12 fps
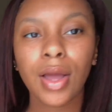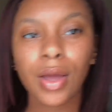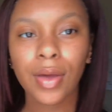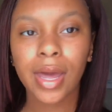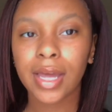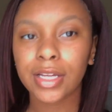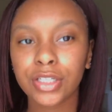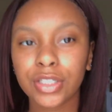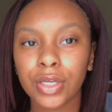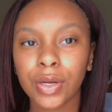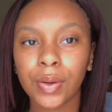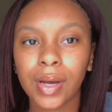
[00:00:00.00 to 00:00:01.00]
Okay,
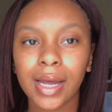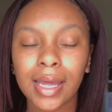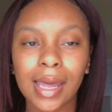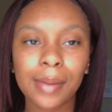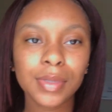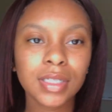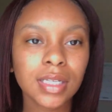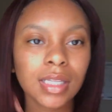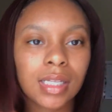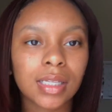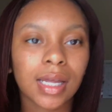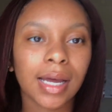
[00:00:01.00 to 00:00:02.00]
so I came into
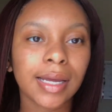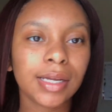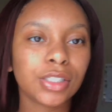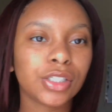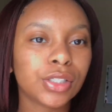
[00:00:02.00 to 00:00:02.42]
the light